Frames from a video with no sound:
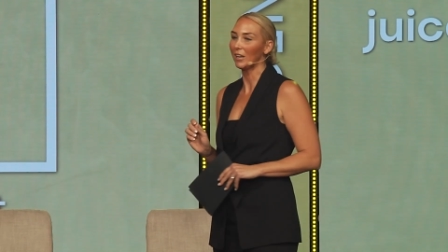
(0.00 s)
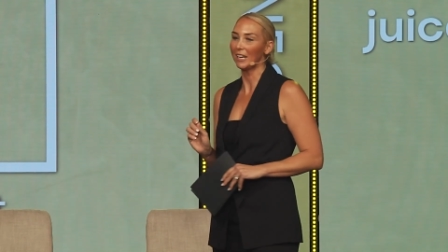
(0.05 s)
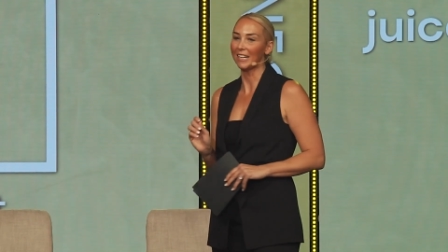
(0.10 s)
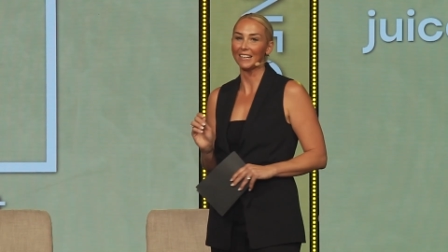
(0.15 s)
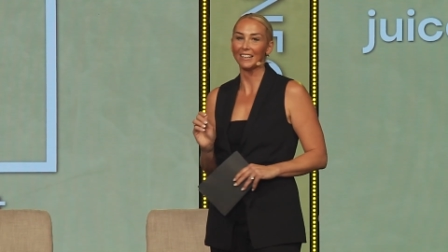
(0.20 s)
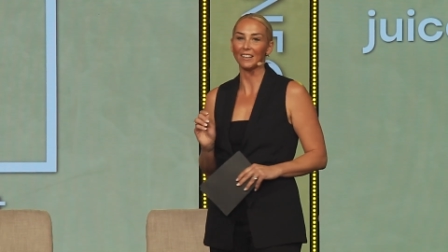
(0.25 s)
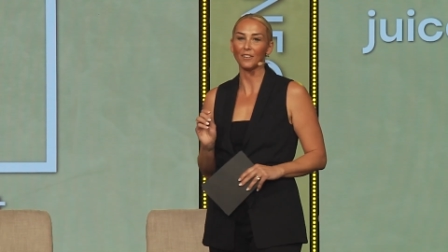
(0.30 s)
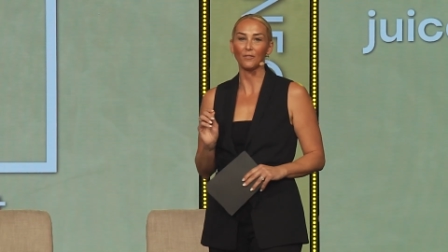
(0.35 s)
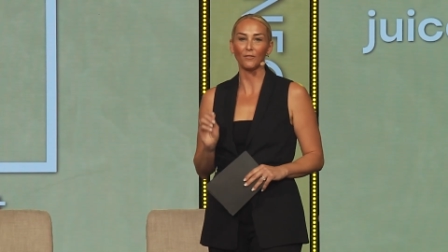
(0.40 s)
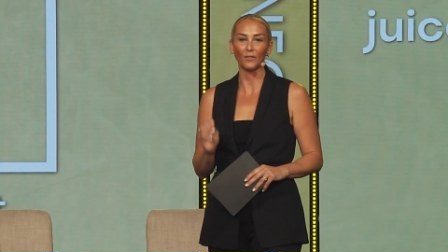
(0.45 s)

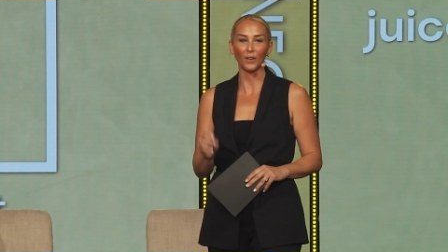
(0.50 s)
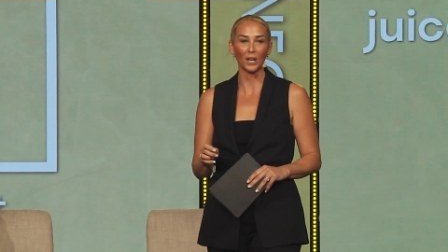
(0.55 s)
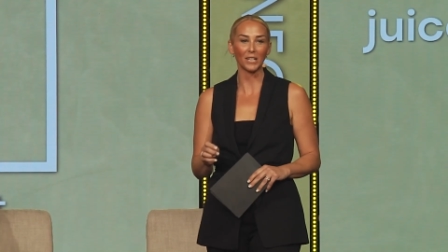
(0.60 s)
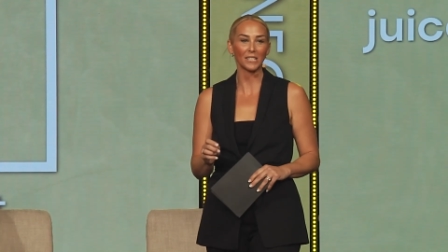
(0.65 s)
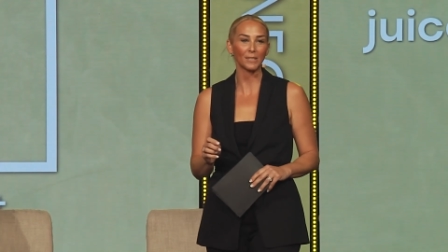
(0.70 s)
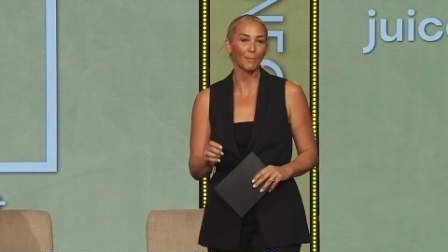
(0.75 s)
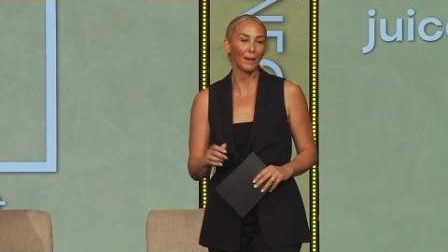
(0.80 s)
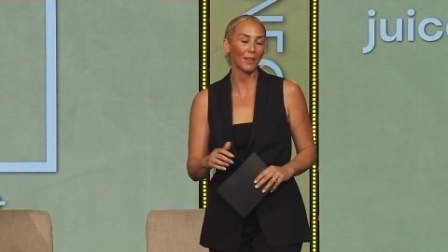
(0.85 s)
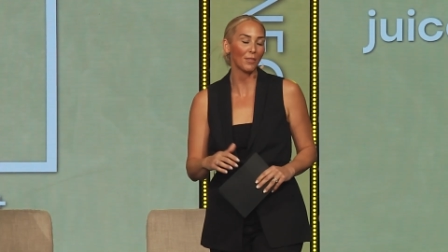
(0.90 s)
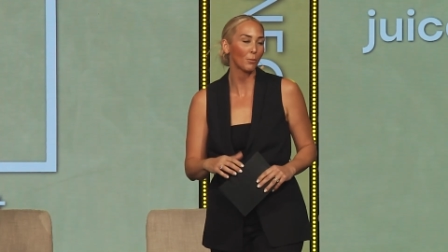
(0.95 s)
in the
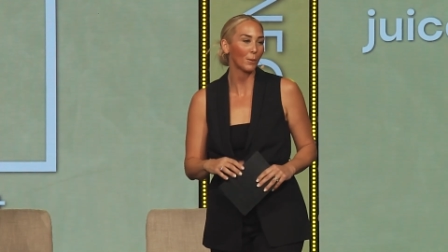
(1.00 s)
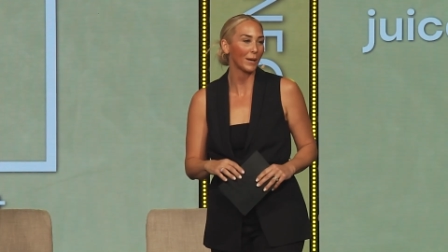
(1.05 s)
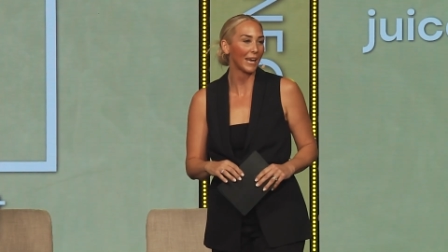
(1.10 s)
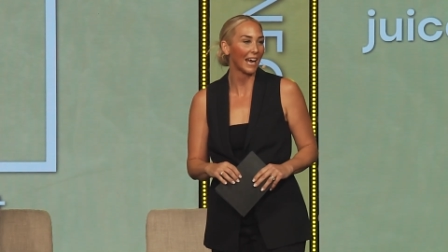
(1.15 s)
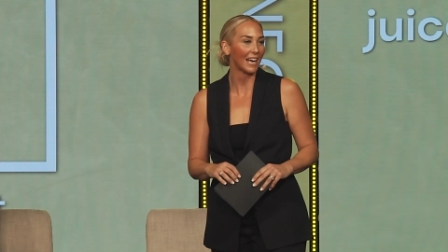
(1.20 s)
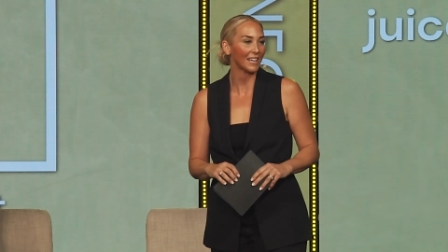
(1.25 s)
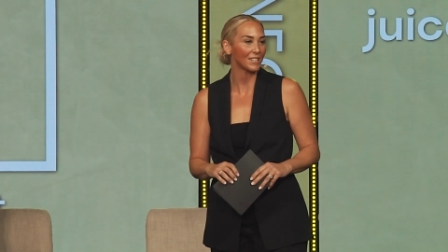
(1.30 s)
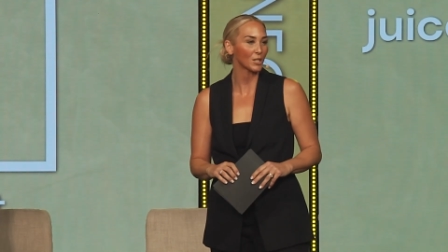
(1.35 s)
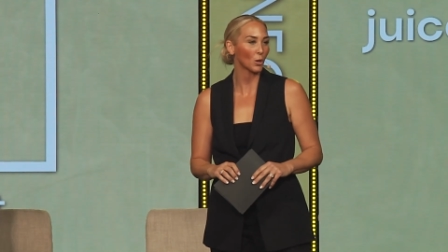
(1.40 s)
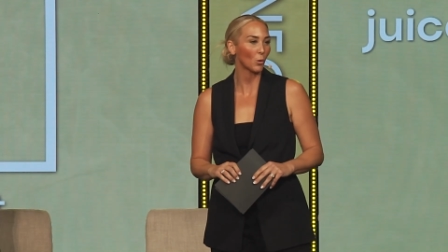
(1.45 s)
first month we
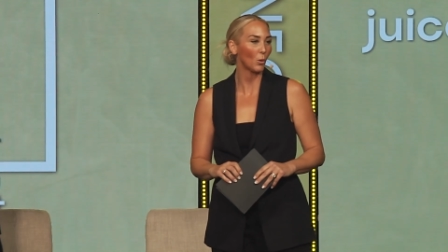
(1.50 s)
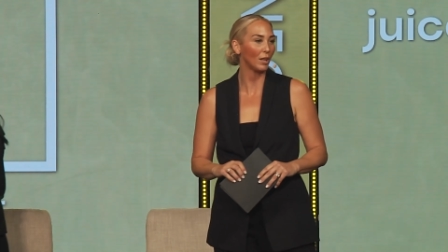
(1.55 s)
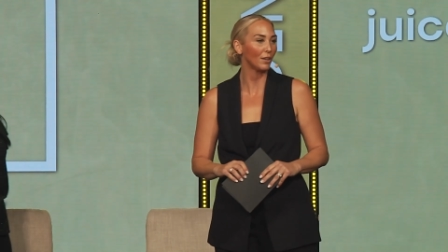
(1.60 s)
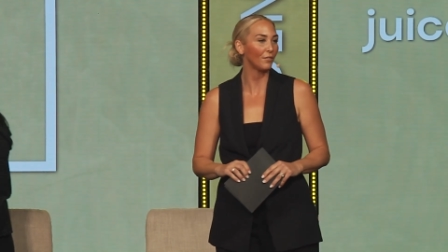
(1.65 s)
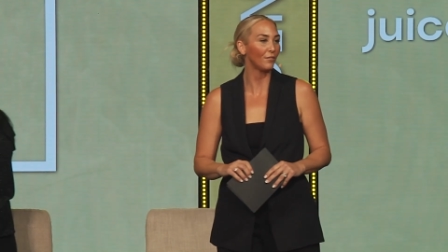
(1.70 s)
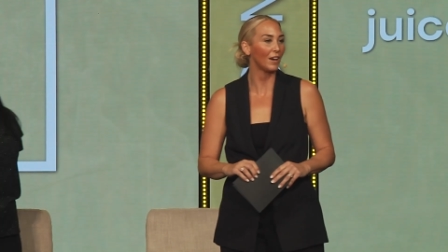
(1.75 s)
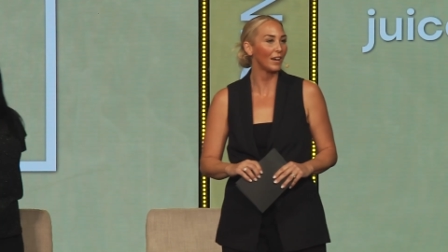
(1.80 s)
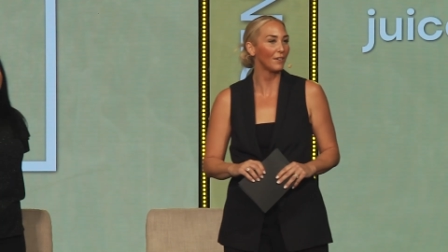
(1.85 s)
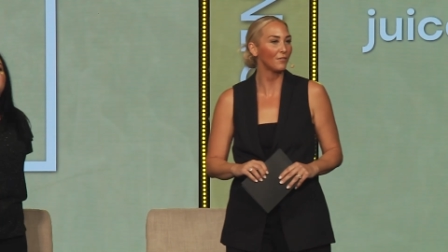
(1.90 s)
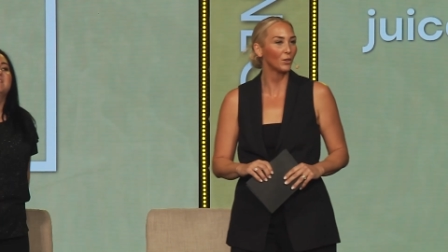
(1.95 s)
had to
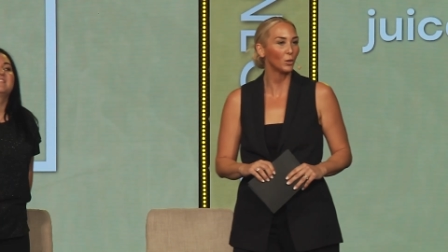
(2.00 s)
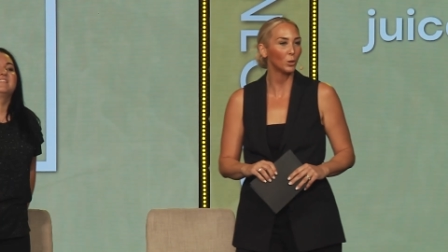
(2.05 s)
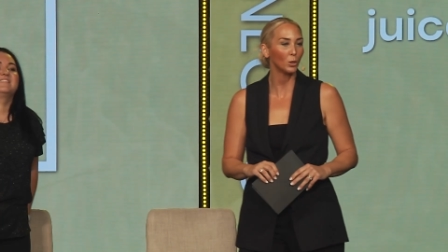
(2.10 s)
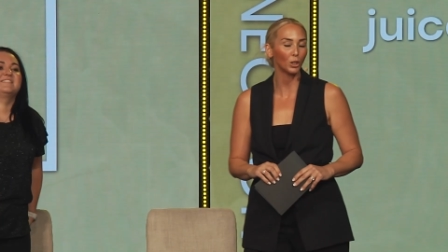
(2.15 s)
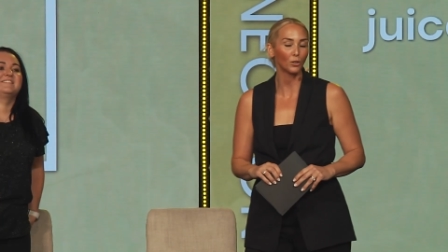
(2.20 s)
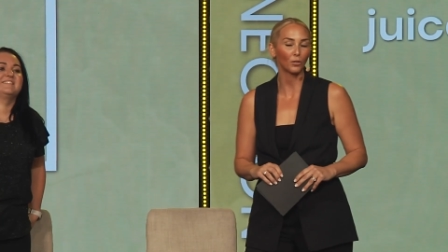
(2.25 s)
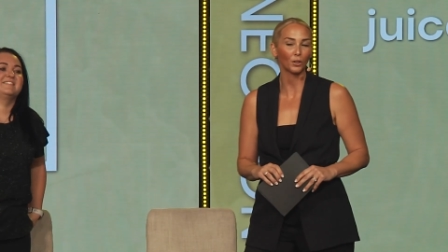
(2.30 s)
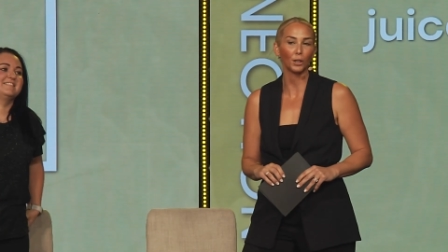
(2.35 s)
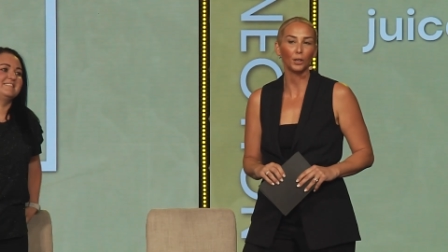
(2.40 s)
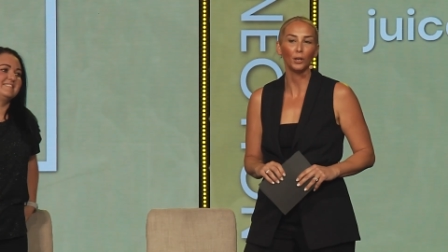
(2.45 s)
qualify for
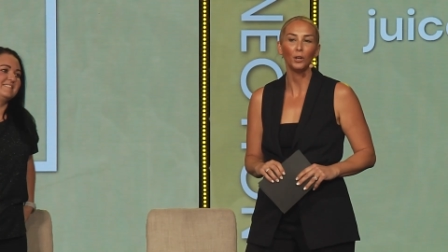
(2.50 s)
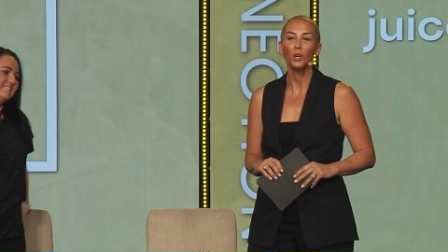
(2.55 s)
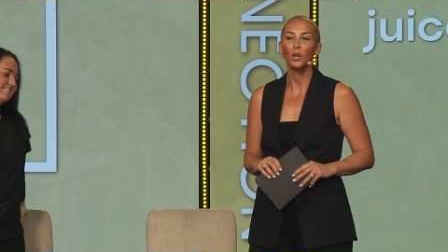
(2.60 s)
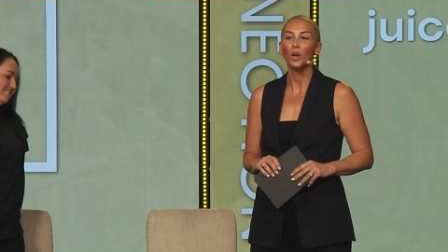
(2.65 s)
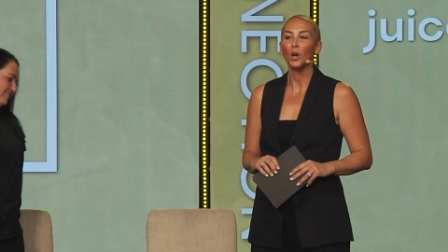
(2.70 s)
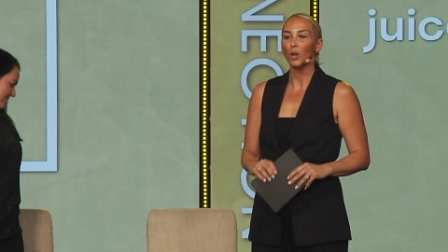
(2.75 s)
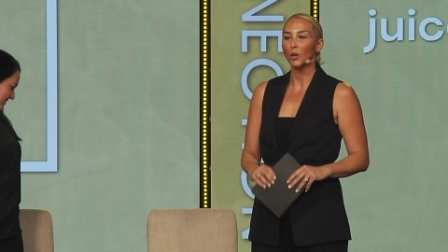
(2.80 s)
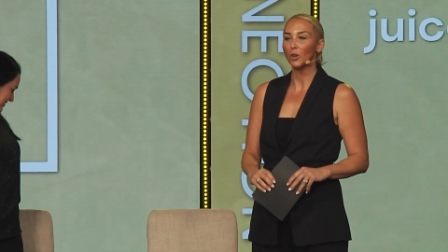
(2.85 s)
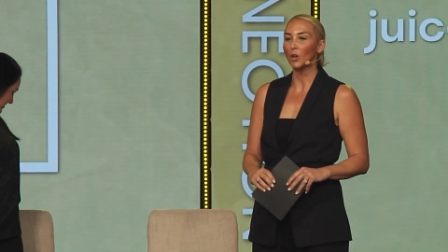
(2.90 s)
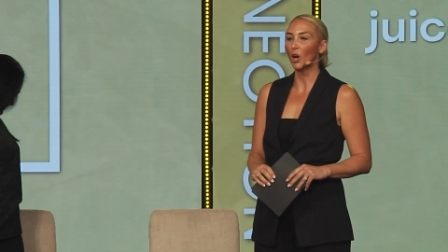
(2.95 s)
Uluru,
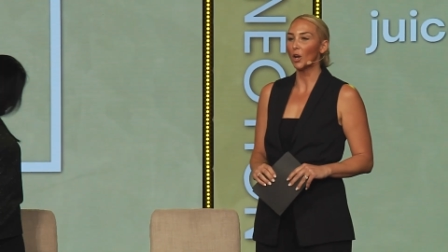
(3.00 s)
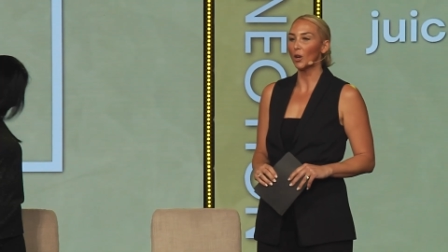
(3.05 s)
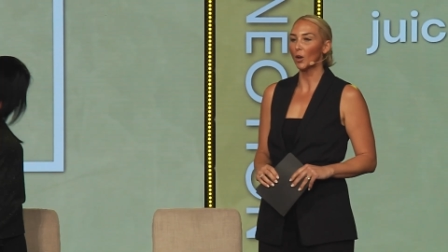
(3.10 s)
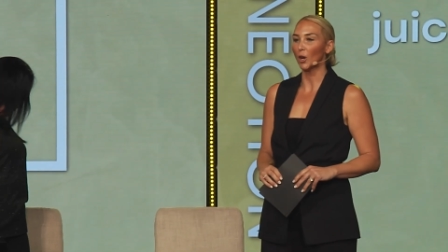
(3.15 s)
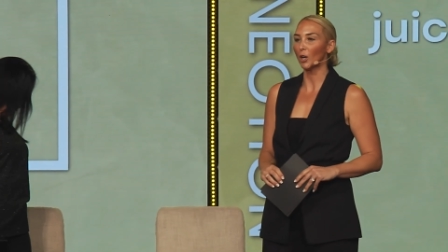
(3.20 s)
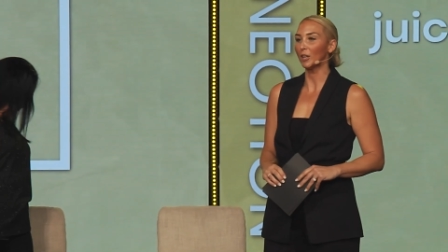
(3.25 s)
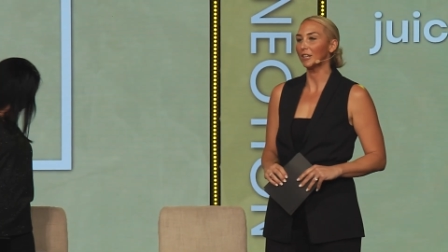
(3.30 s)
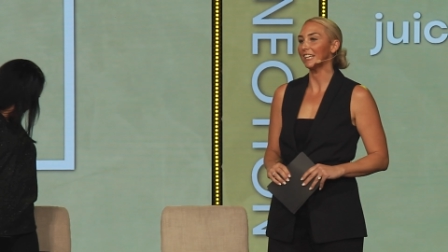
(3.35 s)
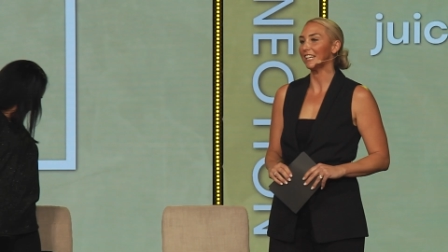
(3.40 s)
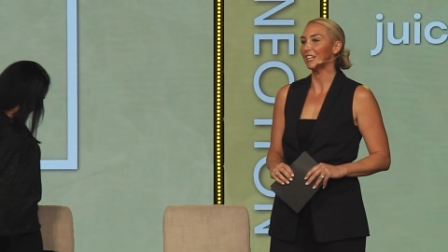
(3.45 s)
not
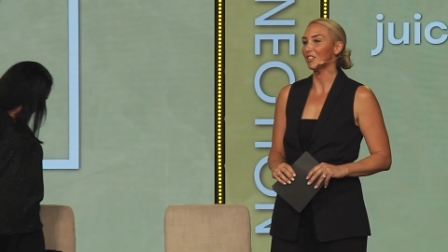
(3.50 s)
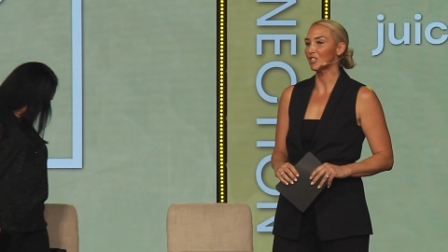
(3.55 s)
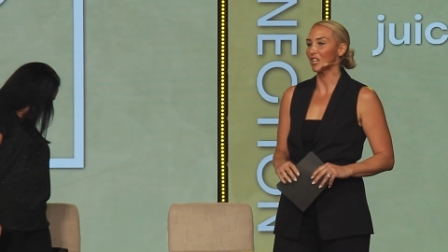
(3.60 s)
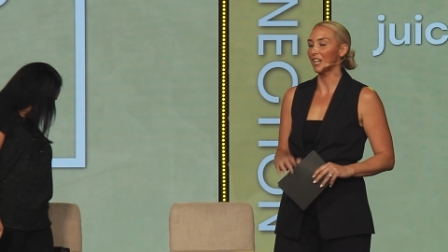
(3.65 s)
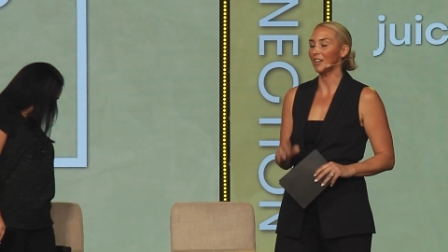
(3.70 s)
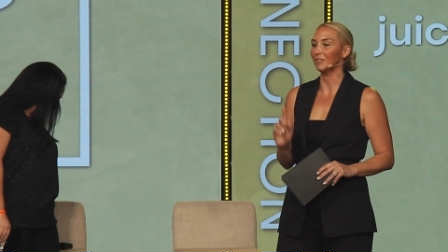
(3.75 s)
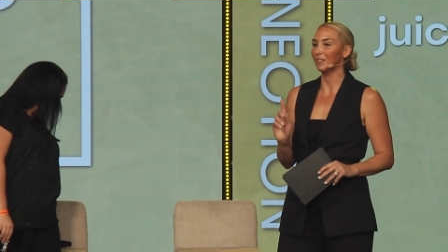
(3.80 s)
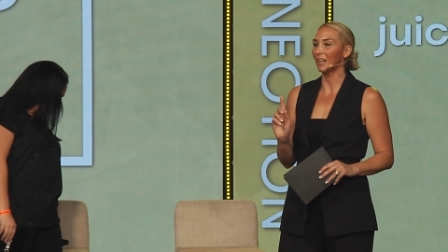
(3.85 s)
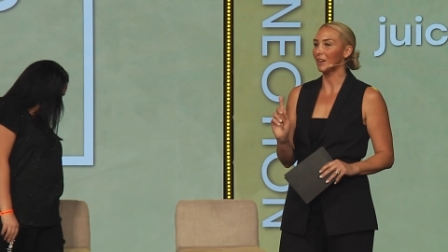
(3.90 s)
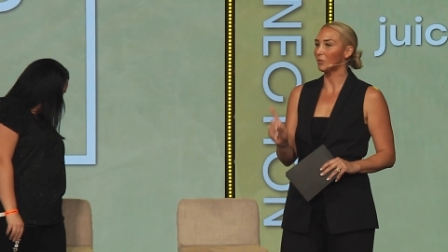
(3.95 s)
only
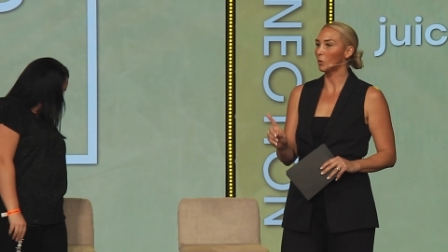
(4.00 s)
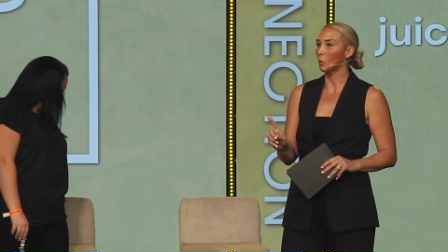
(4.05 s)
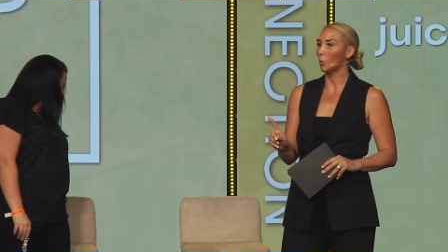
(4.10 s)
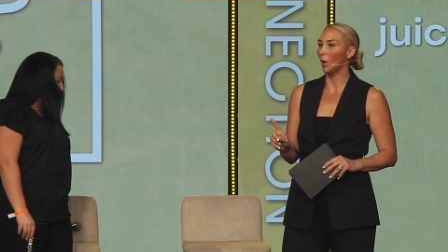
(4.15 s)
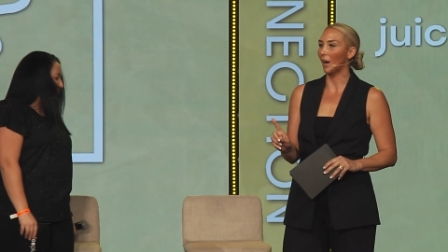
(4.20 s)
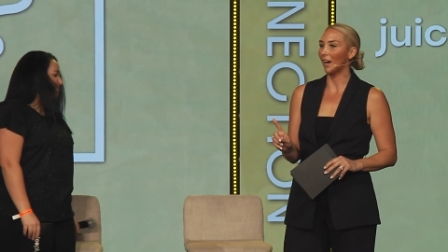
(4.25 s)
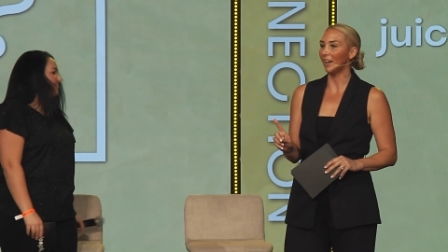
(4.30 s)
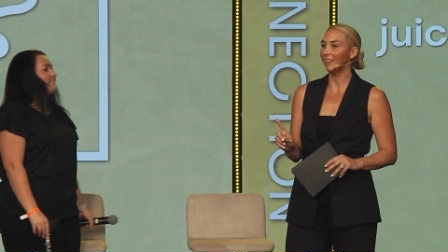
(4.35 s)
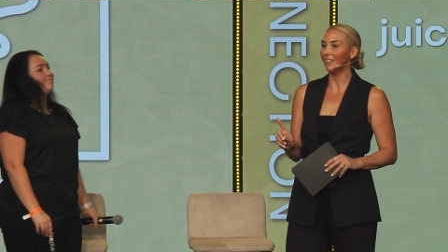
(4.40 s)
achieved level one,